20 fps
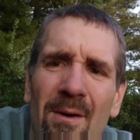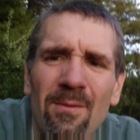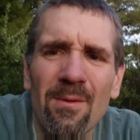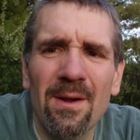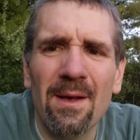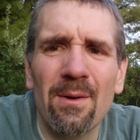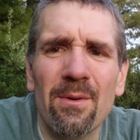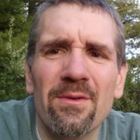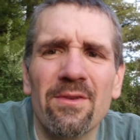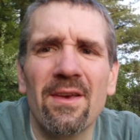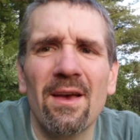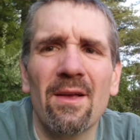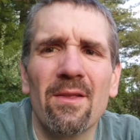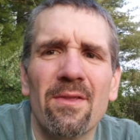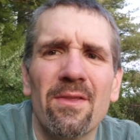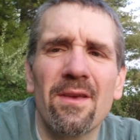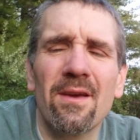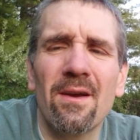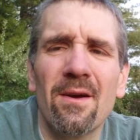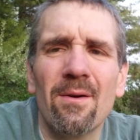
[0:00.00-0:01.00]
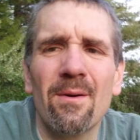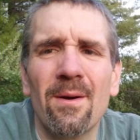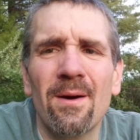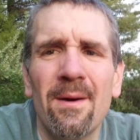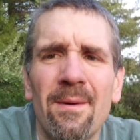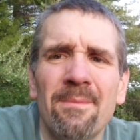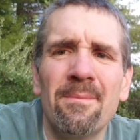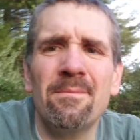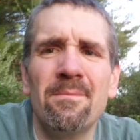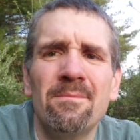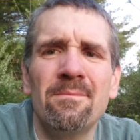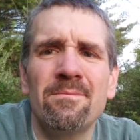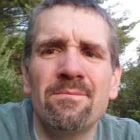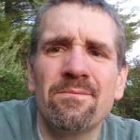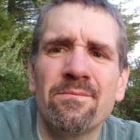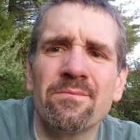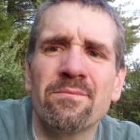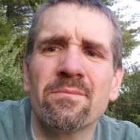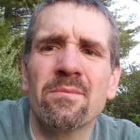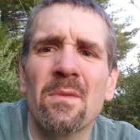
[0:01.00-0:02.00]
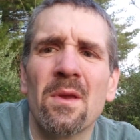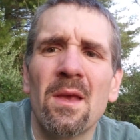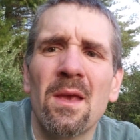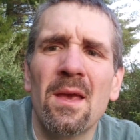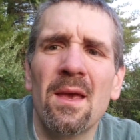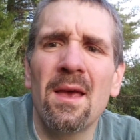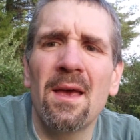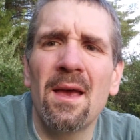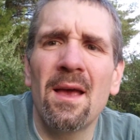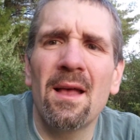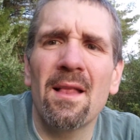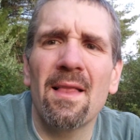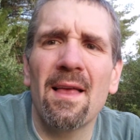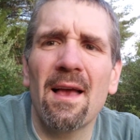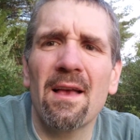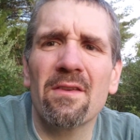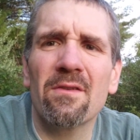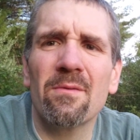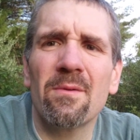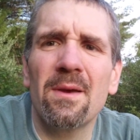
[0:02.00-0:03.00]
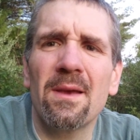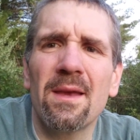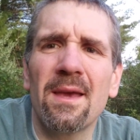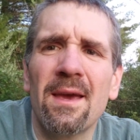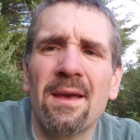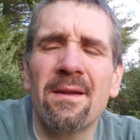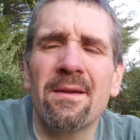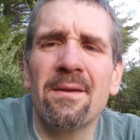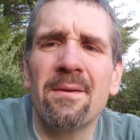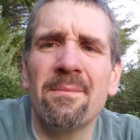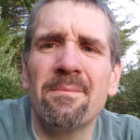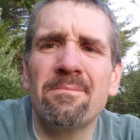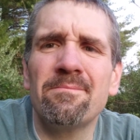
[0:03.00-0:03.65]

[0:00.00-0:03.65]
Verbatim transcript: when I was out there um, last weekend.